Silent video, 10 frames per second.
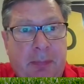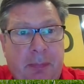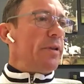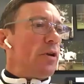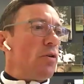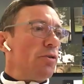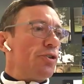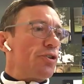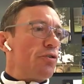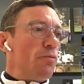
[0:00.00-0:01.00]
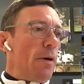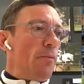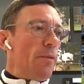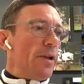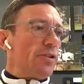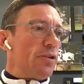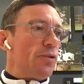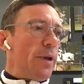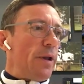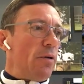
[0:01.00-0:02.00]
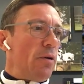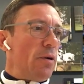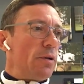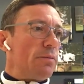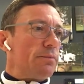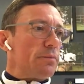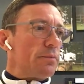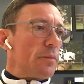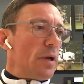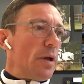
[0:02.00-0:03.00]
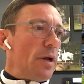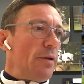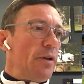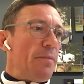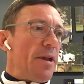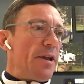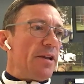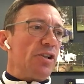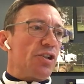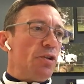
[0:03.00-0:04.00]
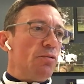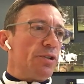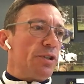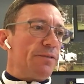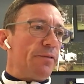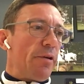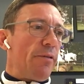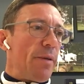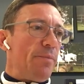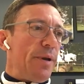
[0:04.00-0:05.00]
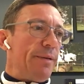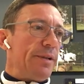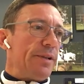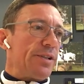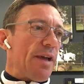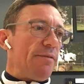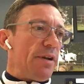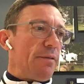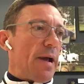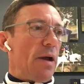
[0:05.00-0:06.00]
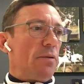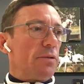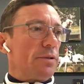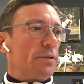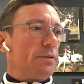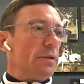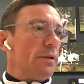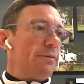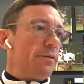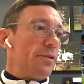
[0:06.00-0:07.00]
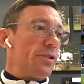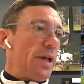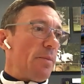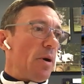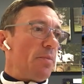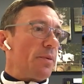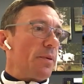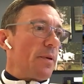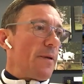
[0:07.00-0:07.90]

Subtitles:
Well, Pretty Gorgeous, Group 1 winners, a 2-year-old. You can make excuses for a reappearance, heavy ground, first time up.